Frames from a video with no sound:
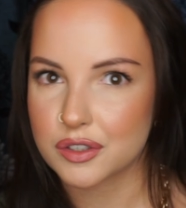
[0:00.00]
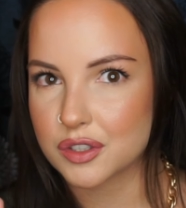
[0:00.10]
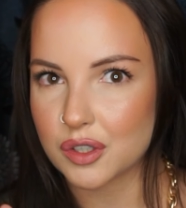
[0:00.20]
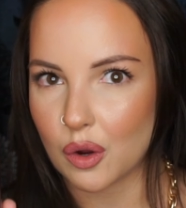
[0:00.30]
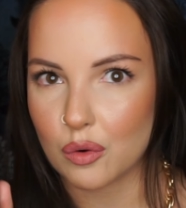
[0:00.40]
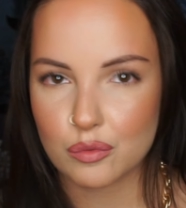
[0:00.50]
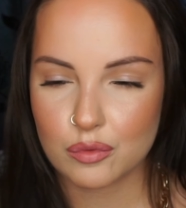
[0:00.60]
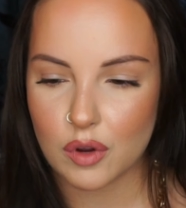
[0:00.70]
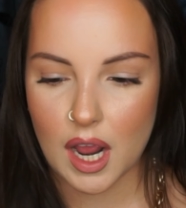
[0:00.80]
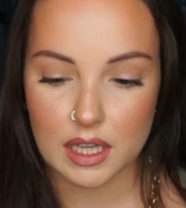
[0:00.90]
So
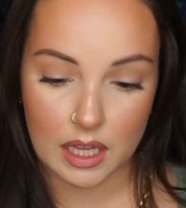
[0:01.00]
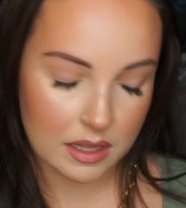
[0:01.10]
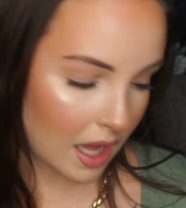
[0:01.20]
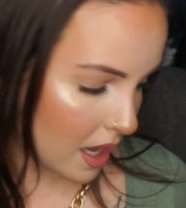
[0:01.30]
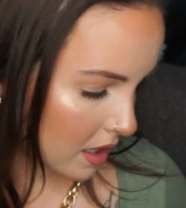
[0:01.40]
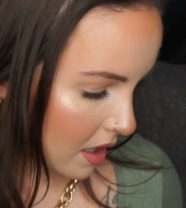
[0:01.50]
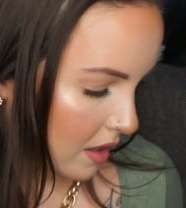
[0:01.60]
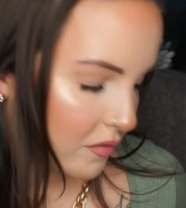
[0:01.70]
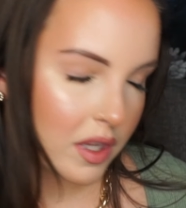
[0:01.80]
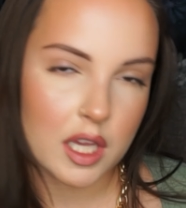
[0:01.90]
I like that.
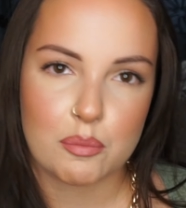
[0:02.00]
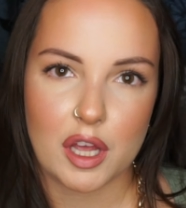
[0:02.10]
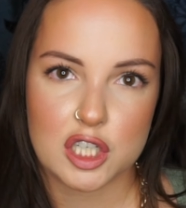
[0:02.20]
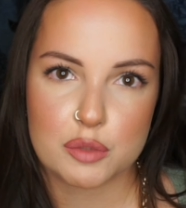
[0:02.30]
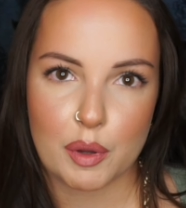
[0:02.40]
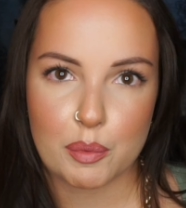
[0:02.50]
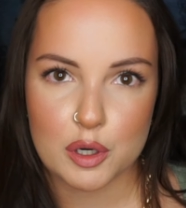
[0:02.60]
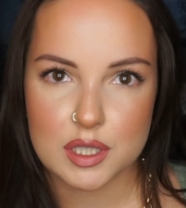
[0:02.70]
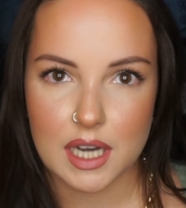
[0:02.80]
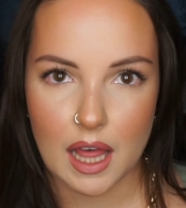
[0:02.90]
I feel like it matches my
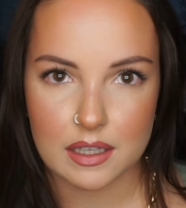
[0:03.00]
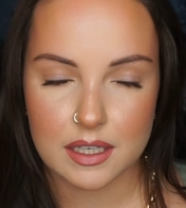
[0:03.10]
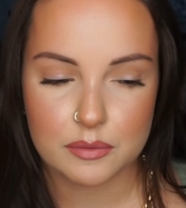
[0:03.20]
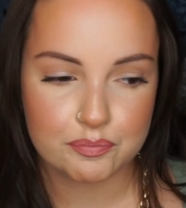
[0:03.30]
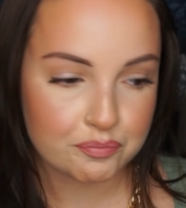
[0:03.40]
personality.